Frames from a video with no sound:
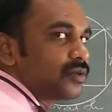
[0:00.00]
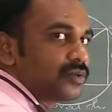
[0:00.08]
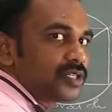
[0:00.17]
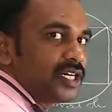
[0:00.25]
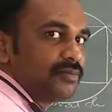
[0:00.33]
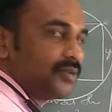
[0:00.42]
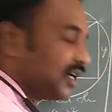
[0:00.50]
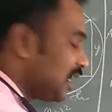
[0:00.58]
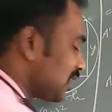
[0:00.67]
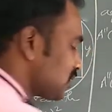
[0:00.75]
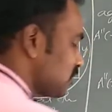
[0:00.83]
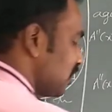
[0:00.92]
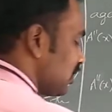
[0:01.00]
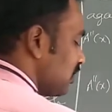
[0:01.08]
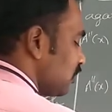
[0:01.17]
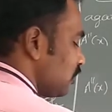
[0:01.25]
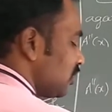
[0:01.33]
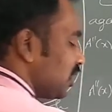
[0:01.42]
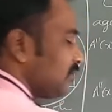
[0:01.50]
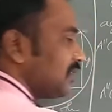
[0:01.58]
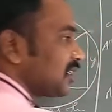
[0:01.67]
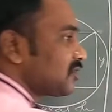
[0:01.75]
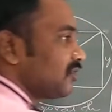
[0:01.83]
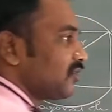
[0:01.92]
root of r square. Root of
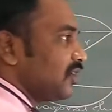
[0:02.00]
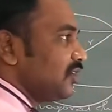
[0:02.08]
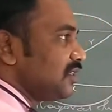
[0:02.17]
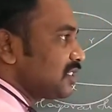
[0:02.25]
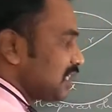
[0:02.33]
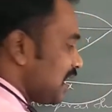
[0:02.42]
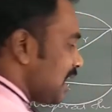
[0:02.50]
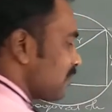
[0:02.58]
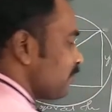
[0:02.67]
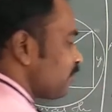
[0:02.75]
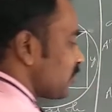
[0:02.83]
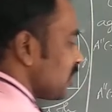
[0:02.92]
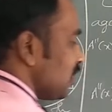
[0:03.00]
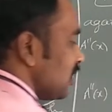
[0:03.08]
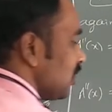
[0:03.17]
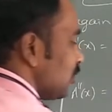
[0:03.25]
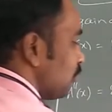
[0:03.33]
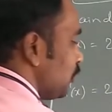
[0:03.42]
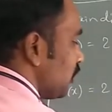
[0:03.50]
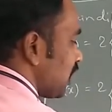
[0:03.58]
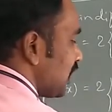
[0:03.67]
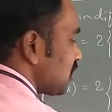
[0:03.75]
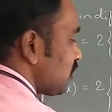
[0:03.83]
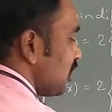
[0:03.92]
r square value is r.
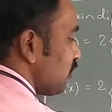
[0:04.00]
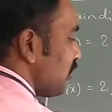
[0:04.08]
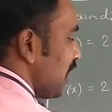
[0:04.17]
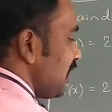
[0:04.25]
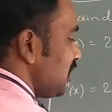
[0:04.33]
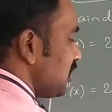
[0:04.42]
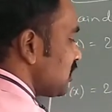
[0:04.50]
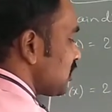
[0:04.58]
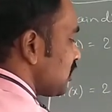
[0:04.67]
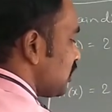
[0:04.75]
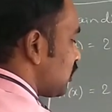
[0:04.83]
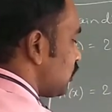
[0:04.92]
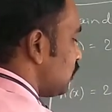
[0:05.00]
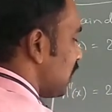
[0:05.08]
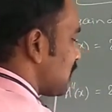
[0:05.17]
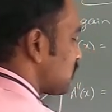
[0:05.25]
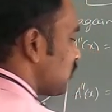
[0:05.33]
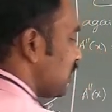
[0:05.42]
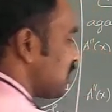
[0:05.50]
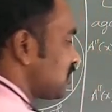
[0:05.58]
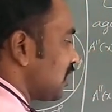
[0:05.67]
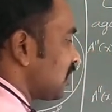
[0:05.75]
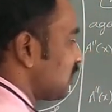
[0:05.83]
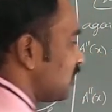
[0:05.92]
4r square minus 2r square
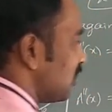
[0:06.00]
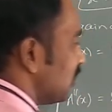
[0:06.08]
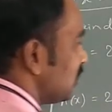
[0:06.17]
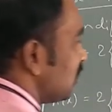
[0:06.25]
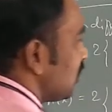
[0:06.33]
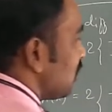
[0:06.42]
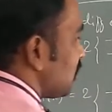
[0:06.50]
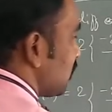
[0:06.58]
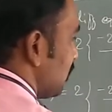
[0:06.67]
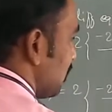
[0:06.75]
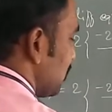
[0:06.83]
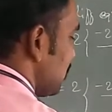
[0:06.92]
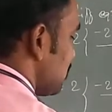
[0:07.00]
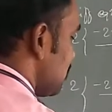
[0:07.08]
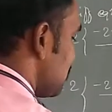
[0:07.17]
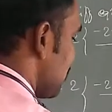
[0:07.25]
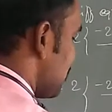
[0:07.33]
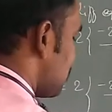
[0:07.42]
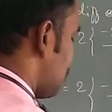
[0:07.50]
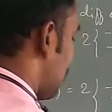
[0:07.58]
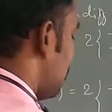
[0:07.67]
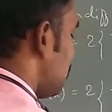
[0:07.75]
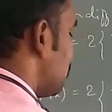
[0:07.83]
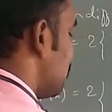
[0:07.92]
is that. This is x
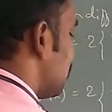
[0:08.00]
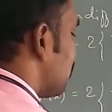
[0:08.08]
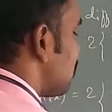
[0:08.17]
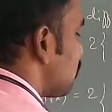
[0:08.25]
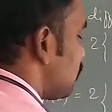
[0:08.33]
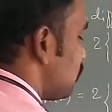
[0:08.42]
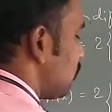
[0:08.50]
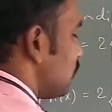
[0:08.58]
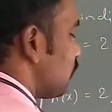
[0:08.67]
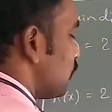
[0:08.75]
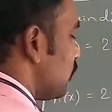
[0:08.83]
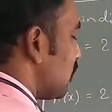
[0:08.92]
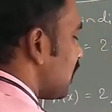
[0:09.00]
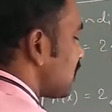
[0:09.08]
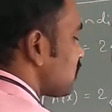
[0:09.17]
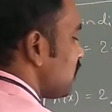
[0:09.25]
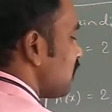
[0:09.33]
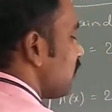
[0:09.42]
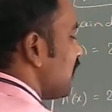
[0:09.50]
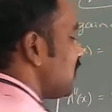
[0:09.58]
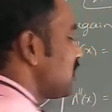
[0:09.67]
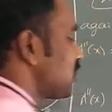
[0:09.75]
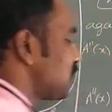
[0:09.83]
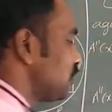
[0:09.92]
square. 4r square
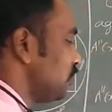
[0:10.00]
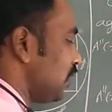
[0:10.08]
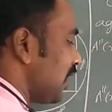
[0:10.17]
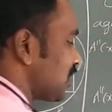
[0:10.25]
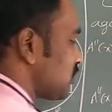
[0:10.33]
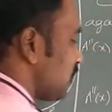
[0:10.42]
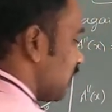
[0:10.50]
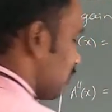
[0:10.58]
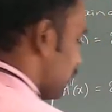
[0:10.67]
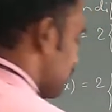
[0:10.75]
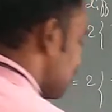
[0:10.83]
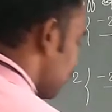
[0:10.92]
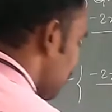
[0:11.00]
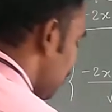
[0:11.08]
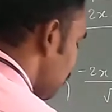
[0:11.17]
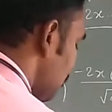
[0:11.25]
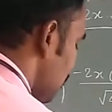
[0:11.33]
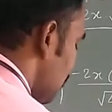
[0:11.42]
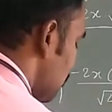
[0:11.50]
minus 2r square. What is the value?